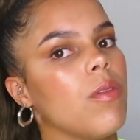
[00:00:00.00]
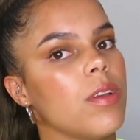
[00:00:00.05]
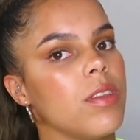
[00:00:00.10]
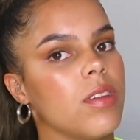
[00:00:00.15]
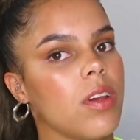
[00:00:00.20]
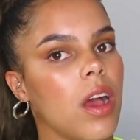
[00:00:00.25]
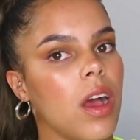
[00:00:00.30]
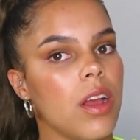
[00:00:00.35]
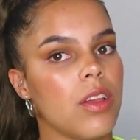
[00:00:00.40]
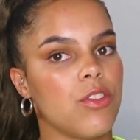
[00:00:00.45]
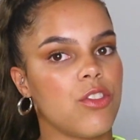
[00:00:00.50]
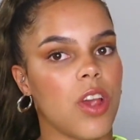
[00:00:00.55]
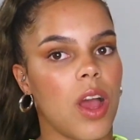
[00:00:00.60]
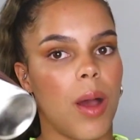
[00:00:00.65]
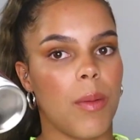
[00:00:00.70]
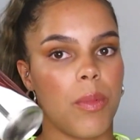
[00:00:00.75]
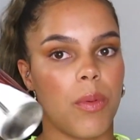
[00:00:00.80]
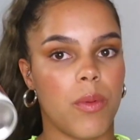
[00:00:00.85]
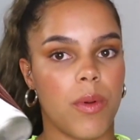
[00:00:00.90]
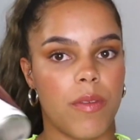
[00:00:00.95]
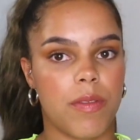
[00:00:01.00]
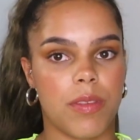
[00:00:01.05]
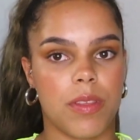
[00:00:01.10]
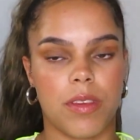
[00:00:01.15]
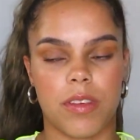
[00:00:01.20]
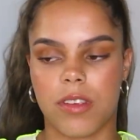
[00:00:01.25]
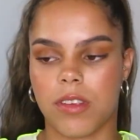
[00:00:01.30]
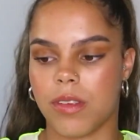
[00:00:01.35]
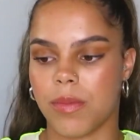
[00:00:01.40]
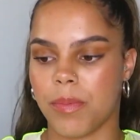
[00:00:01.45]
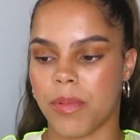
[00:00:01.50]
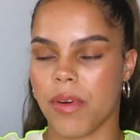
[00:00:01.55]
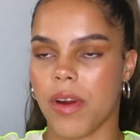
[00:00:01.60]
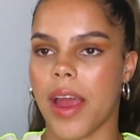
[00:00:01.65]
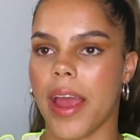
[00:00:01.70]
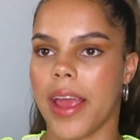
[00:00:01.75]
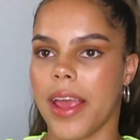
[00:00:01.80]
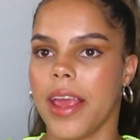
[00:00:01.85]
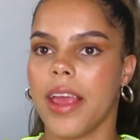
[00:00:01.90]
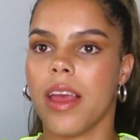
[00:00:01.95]
of a touch up with the
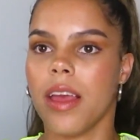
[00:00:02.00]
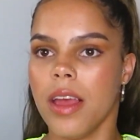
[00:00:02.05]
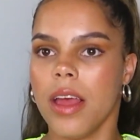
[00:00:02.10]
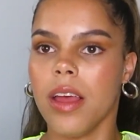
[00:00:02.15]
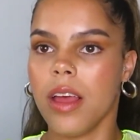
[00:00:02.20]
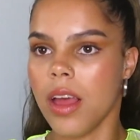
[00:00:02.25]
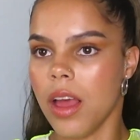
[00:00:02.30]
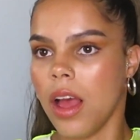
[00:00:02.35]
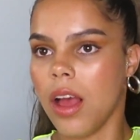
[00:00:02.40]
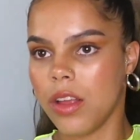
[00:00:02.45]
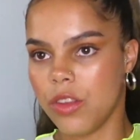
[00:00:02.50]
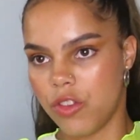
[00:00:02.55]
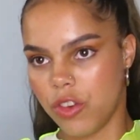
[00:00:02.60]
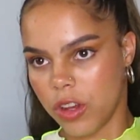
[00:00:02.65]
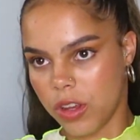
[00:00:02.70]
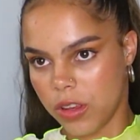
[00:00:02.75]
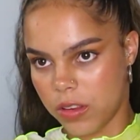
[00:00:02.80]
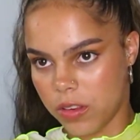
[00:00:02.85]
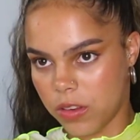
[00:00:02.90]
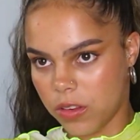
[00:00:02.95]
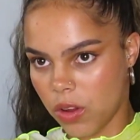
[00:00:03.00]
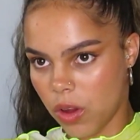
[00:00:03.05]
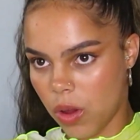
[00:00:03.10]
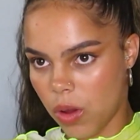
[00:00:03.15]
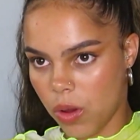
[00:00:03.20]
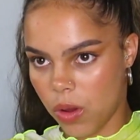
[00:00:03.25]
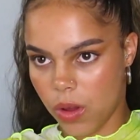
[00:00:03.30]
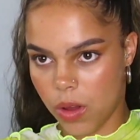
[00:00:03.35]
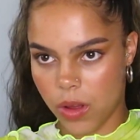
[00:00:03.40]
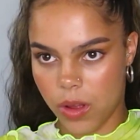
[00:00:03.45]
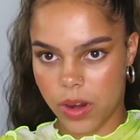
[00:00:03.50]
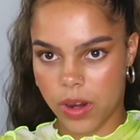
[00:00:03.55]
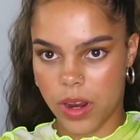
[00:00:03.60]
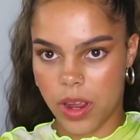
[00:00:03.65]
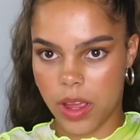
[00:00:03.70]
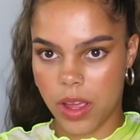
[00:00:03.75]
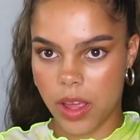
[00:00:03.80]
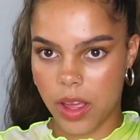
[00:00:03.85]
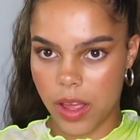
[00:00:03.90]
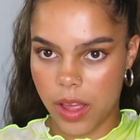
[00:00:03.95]
spray, just
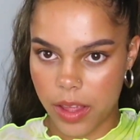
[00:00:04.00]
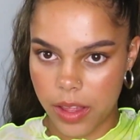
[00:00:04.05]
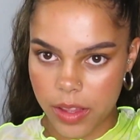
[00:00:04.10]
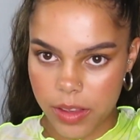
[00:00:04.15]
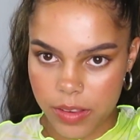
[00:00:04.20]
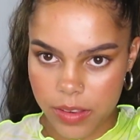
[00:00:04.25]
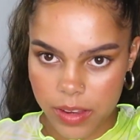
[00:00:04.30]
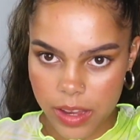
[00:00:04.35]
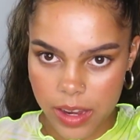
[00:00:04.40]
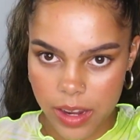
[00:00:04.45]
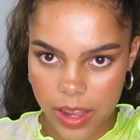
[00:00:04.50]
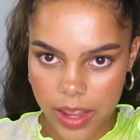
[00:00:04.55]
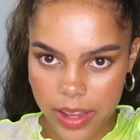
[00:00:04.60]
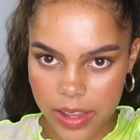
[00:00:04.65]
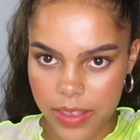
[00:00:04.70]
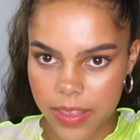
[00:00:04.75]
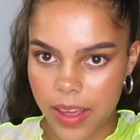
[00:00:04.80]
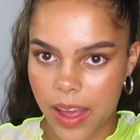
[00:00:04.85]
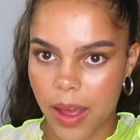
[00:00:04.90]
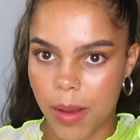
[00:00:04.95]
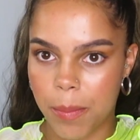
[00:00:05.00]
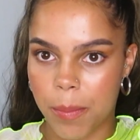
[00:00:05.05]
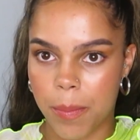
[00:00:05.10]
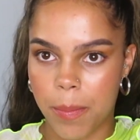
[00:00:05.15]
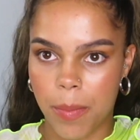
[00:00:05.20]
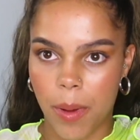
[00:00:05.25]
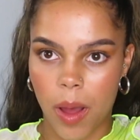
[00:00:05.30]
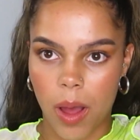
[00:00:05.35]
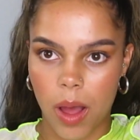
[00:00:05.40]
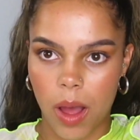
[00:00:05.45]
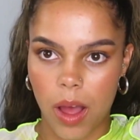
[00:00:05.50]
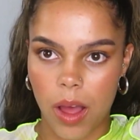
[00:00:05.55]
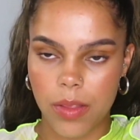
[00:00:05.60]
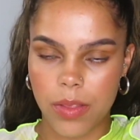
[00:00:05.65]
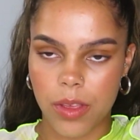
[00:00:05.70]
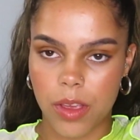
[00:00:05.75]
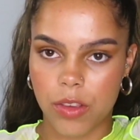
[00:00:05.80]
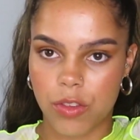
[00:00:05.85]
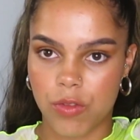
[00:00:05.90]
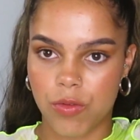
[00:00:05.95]
on, you see like that
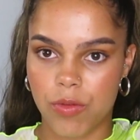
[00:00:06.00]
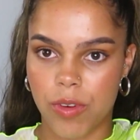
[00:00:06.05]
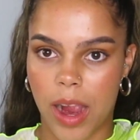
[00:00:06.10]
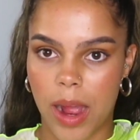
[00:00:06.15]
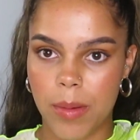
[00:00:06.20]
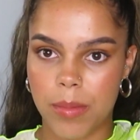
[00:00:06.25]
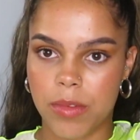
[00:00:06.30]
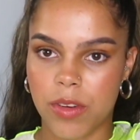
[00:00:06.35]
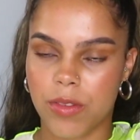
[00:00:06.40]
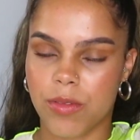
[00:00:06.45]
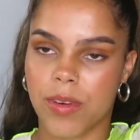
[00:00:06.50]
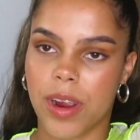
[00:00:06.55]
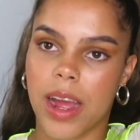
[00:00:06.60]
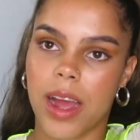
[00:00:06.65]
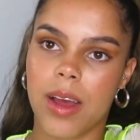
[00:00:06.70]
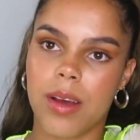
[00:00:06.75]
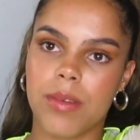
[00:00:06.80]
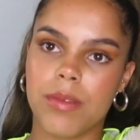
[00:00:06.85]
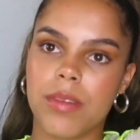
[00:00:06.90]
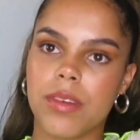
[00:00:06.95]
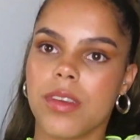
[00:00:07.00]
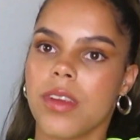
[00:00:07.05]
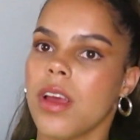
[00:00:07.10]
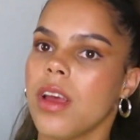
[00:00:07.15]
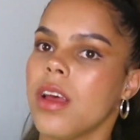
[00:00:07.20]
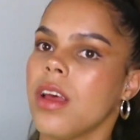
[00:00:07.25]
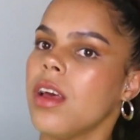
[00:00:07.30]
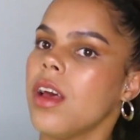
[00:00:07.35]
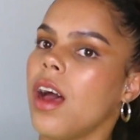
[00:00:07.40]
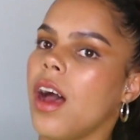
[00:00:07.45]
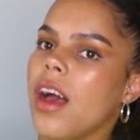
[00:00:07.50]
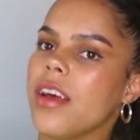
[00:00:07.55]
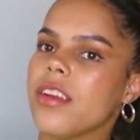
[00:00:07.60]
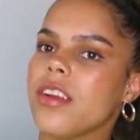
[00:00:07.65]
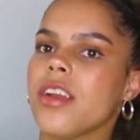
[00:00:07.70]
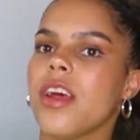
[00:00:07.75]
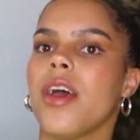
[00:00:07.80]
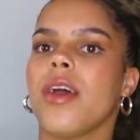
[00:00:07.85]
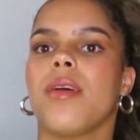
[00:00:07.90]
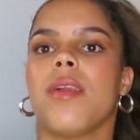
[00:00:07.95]
part that's wrapped around. I
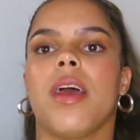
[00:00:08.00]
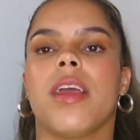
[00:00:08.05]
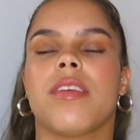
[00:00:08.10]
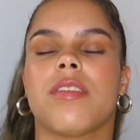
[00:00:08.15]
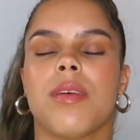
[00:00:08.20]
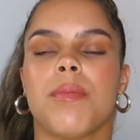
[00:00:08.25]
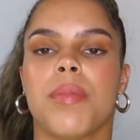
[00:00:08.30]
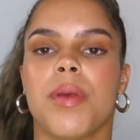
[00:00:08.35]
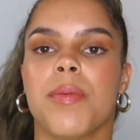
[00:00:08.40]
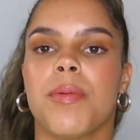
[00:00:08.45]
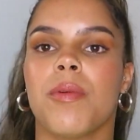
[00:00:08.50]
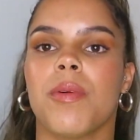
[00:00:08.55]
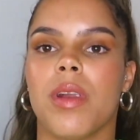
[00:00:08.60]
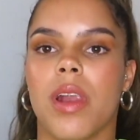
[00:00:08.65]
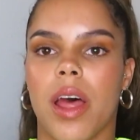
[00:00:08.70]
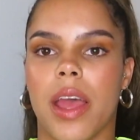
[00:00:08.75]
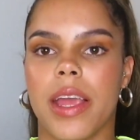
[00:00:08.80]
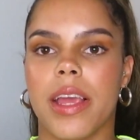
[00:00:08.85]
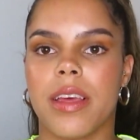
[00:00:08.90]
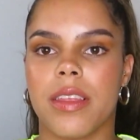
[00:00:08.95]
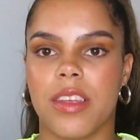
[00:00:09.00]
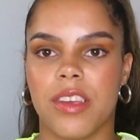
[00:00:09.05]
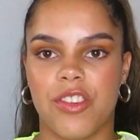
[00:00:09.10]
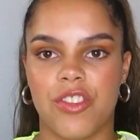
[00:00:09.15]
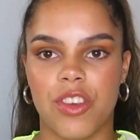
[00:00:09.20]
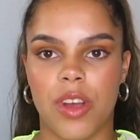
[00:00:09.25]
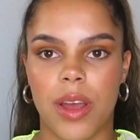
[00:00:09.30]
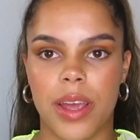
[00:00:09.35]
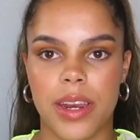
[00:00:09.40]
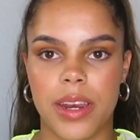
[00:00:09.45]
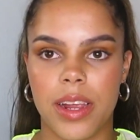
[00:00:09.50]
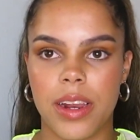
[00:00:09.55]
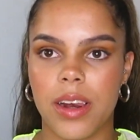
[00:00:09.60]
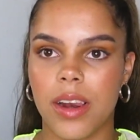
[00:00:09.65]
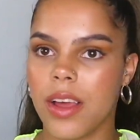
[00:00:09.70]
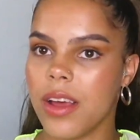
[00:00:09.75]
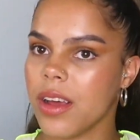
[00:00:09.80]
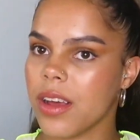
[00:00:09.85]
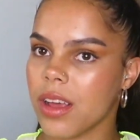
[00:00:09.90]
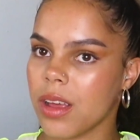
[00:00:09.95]
don't know, like some people like the shiny
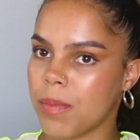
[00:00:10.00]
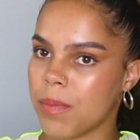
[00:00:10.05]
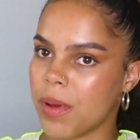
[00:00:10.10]
look,